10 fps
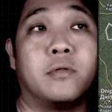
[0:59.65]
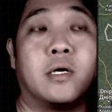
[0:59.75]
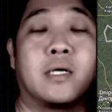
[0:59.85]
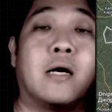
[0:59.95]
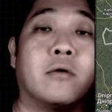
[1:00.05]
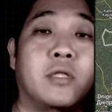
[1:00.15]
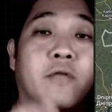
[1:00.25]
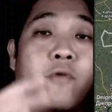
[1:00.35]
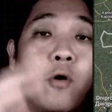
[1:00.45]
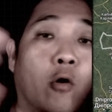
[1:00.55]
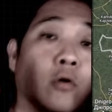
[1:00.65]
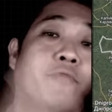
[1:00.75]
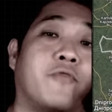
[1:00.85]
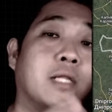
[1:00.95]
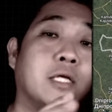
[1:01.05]
accounting for all the
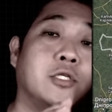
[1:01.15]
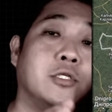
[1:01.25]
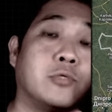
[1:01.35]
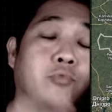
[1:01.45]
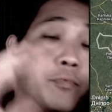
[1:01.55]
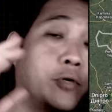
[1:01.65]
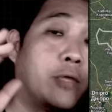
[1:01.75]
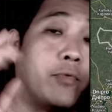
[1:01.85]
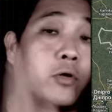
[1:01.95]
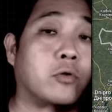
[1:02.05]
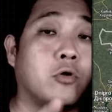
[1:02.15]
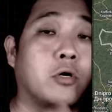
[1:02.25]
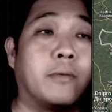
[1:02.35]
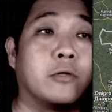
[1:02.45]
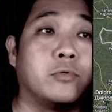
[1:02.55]
frontline changes report that we're going to talk
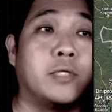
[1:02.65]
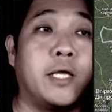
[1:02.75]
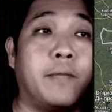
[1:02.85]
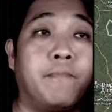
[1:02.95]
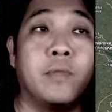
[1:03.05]
about today.